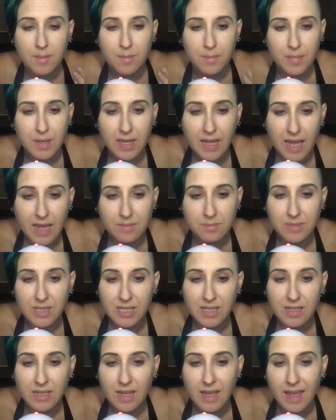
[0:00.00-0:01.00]
pick at
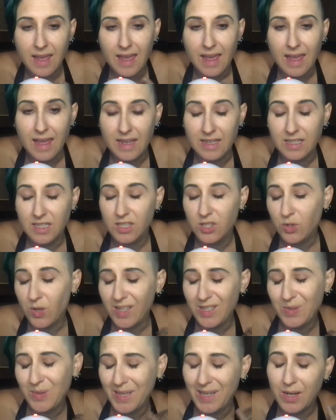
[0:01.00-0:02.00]
me and try
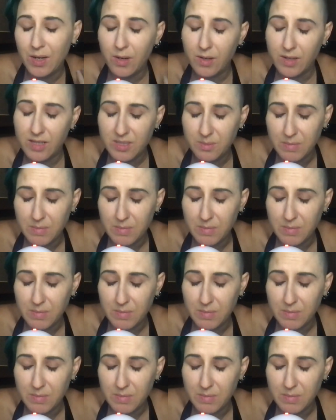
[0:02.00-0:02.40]
to encourage